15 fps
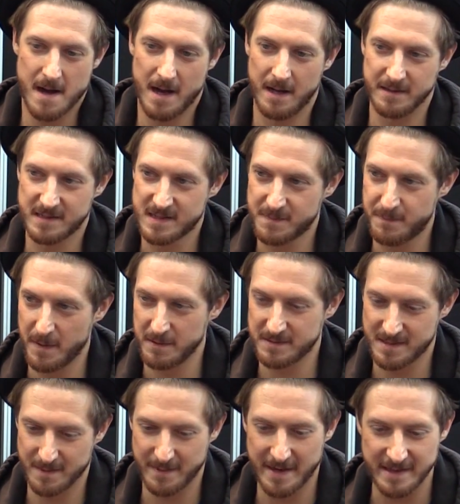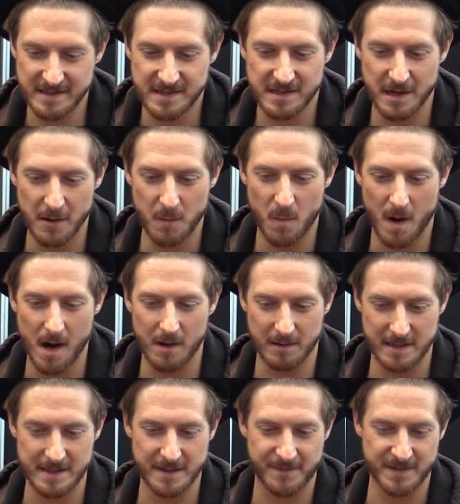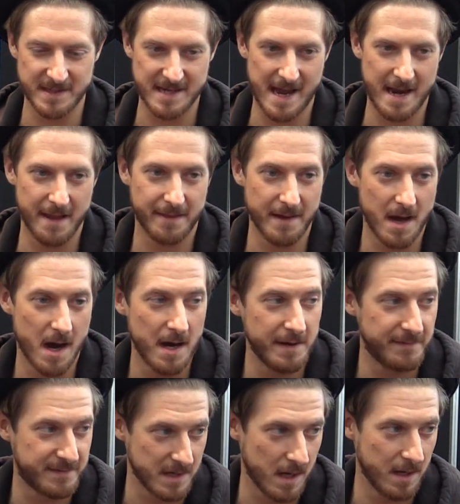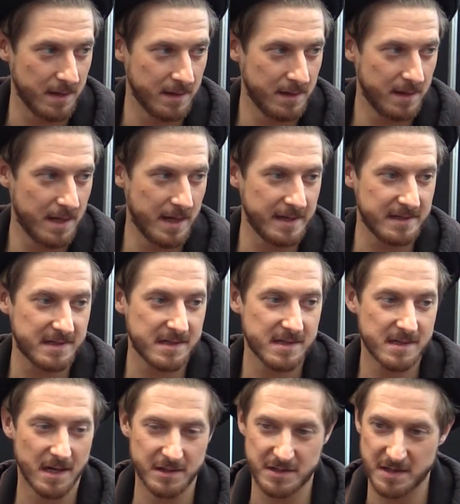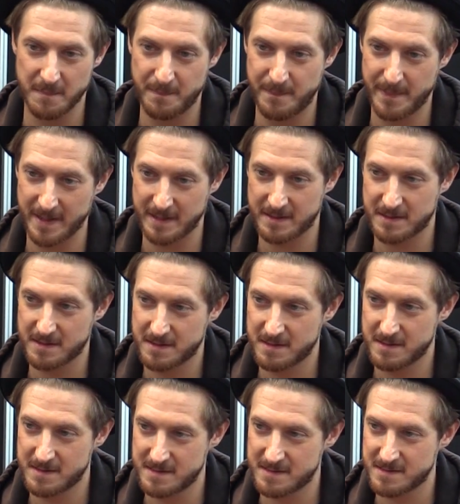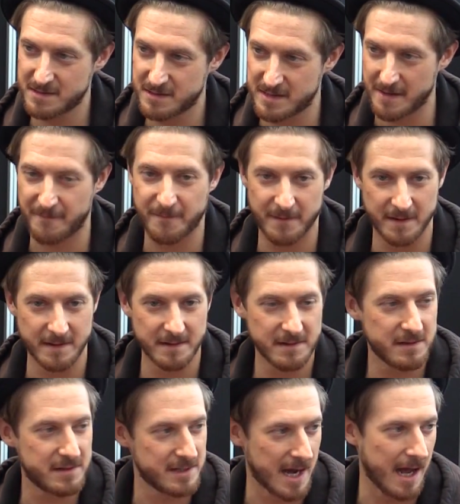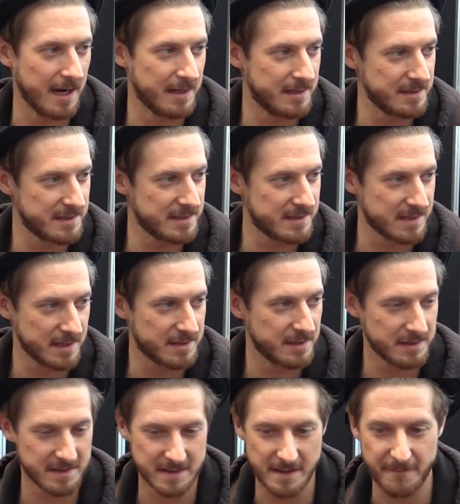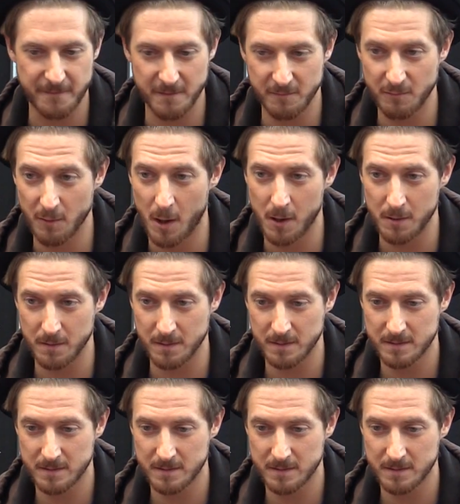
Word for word: and spoke to them, and it's so wildly different to anything I've done. And it's such a big, different challenge. It's such a different role,